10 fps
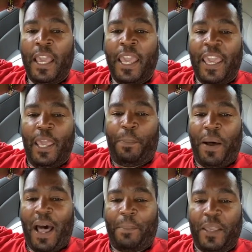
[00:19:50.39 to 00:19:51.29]

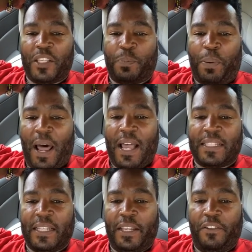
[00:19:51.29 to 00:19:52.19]
Hip-hop is
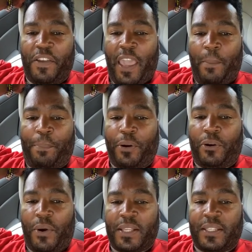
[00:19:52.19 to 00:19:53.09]
positive and
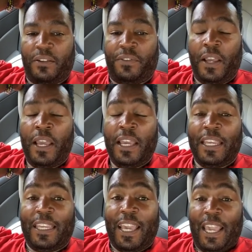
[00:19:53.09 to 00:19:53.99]
progressive.
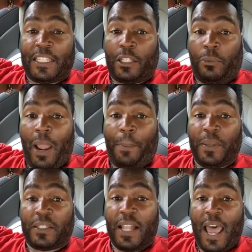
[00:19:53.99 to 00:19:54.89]
Gangster rap
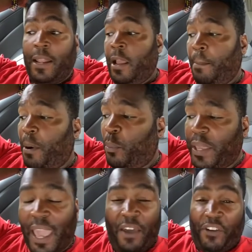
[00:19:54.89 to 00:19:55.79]
is not. But
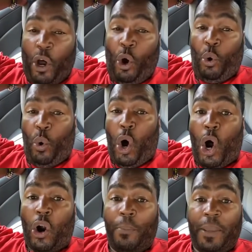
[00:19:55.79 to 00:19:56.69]
we have a whole
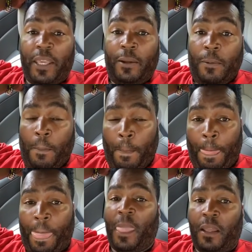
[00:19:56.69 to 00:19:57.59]
army
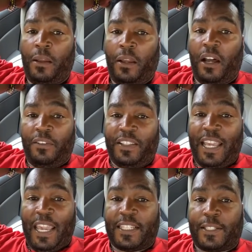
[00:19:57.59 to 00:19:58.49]
of
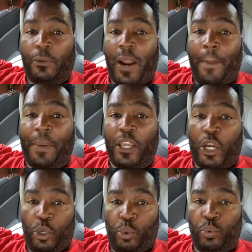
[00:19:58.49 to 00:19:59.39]
gangster rapping
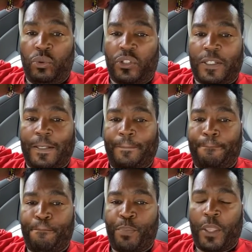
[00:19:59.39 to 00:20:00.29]
coons.
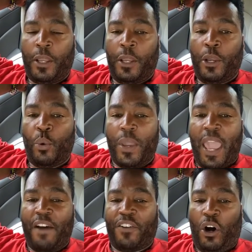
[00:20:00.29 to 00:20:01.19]
We
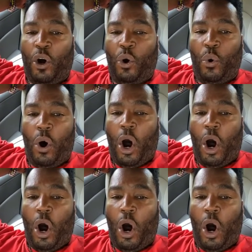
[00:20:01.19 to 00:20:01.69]
have a whole